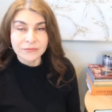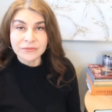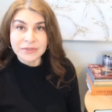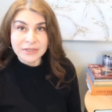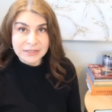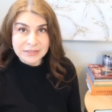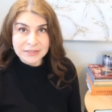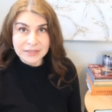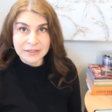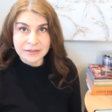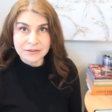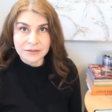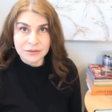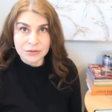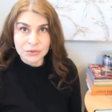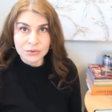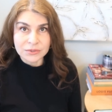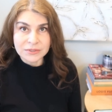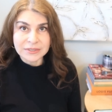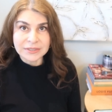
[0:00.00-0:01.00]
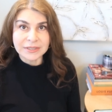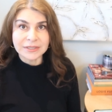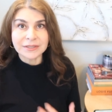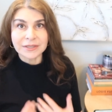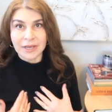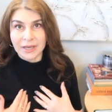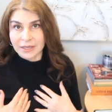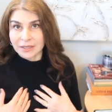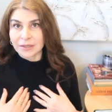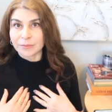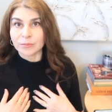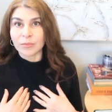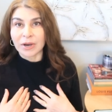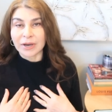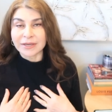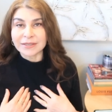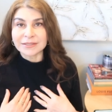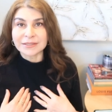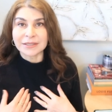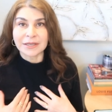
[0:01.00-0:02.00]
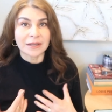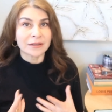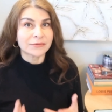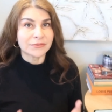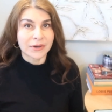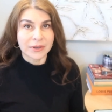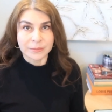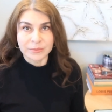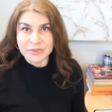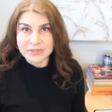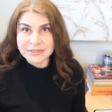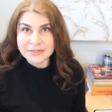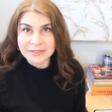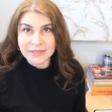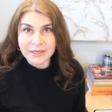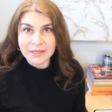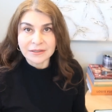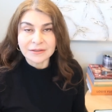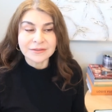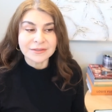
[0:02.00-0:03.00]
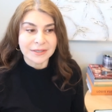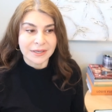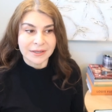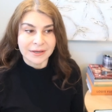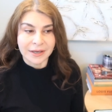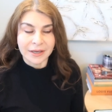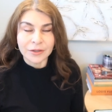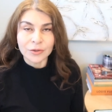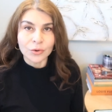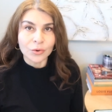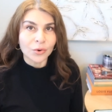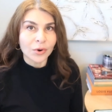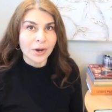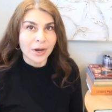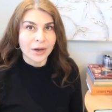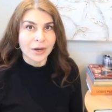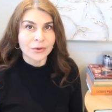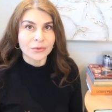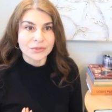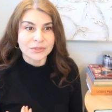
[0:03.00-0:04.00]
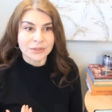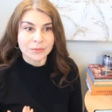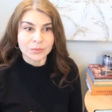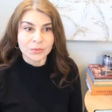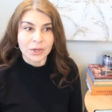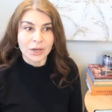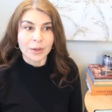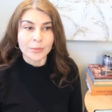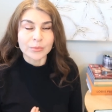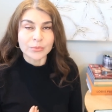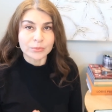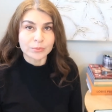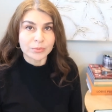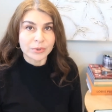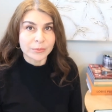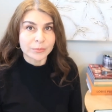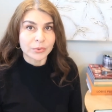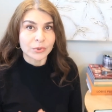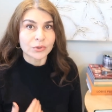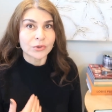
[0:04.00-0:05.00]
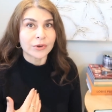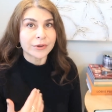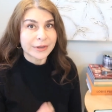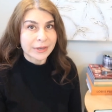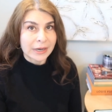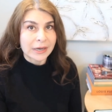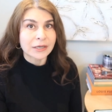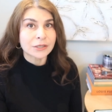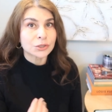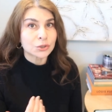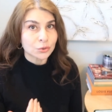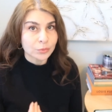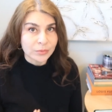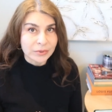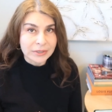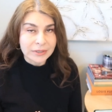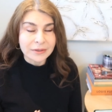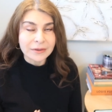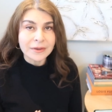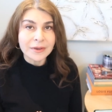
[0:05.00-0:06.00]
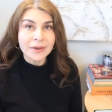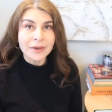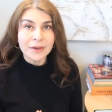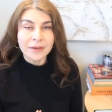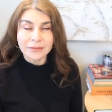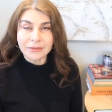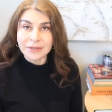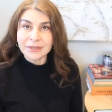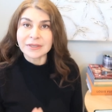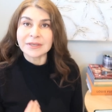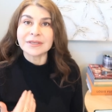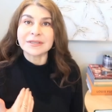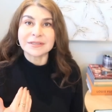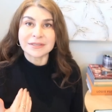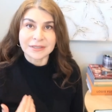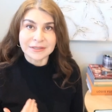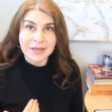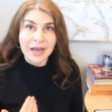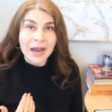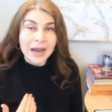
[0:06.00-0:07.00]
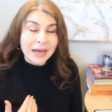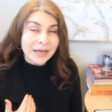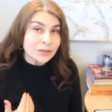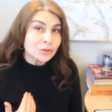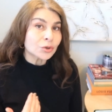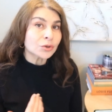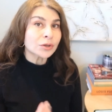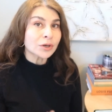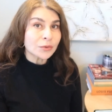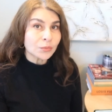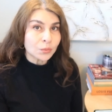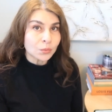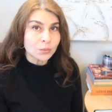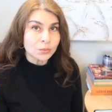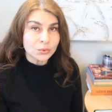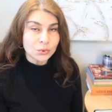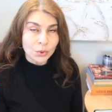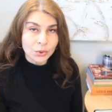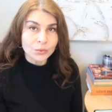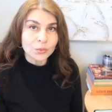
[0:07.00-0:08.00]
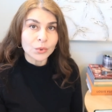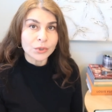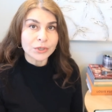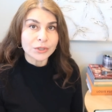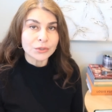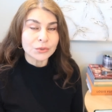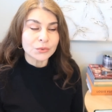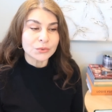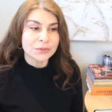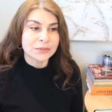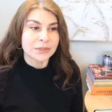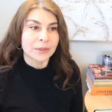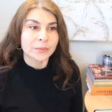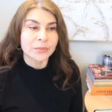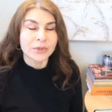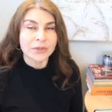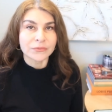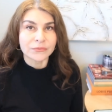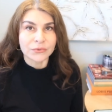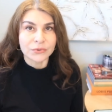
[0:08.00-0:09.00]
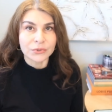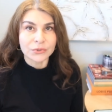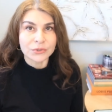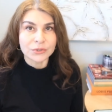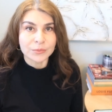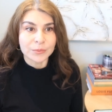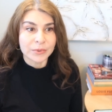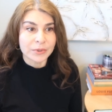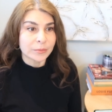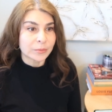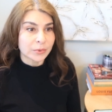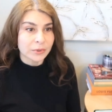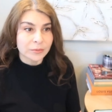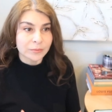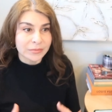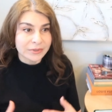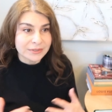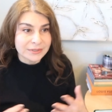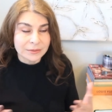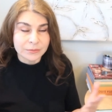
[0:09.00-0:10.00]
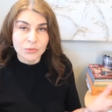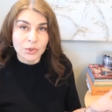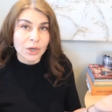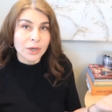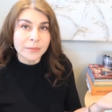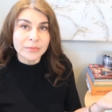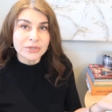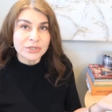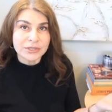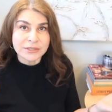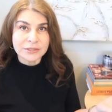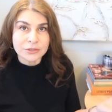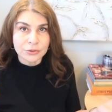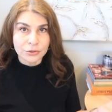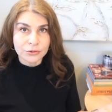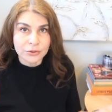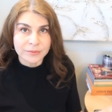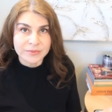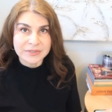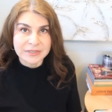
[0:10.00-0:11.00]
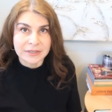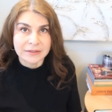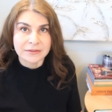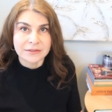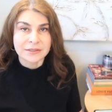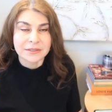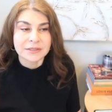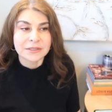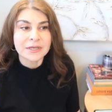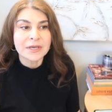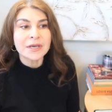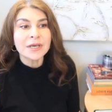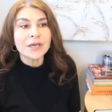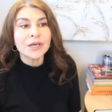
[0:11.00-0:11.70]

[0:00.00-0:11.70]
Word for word: with the sales associate, and myself, I'm in sales and I know how sometimes people react to me, thinking that I don't want to do something for those people, but sometimes it's just circumstances.